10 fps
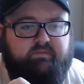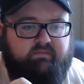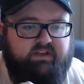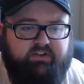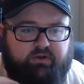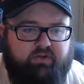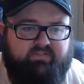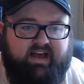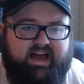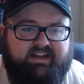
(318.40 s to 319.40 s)
know if
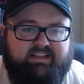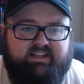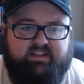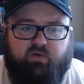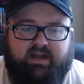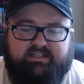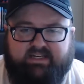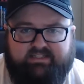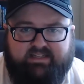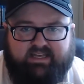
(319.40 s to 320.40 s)
I had anything quite
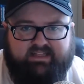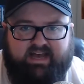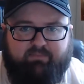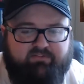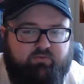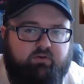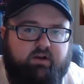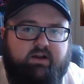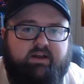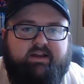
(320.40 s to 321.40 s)
tasted like that
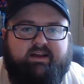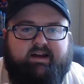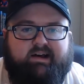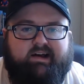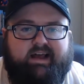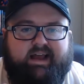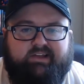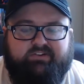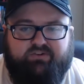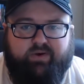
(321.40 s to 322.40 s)
before. I
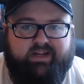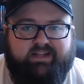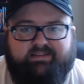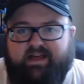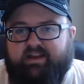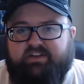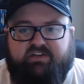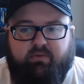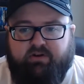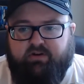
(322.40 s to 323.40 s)
enjoyed it. It's not a dish
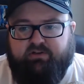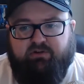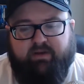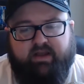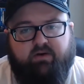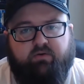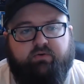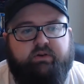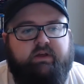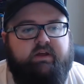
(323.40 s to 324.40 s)
I would have cooked on my
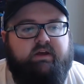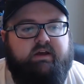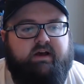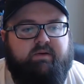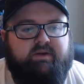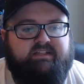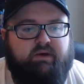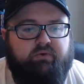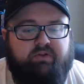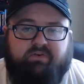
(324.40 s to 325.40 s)
own because I
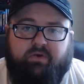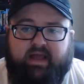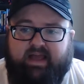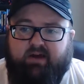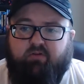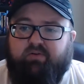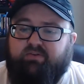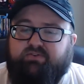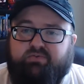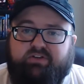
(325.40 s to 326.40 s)
wouldn't have known how, but it
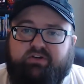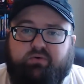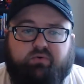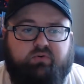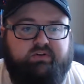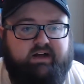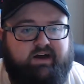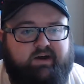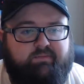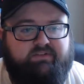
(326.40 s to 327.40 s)
was really cool
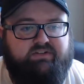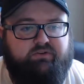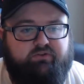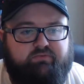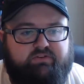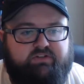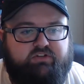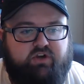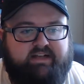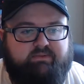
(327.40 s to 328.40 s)
to
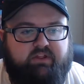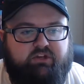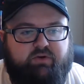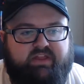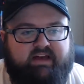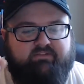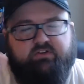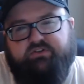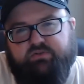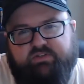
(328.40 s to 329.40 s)
try something new. And that
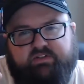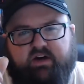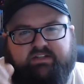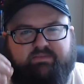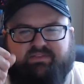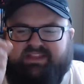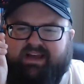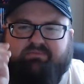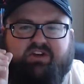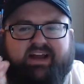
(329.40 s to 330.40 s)
verjuice sauce,
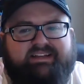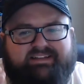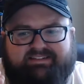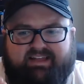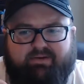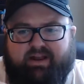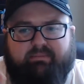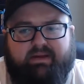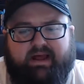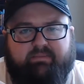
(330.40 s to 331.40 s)
I'm trying to say that right, I
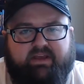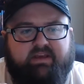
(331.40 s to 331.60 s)
may not be,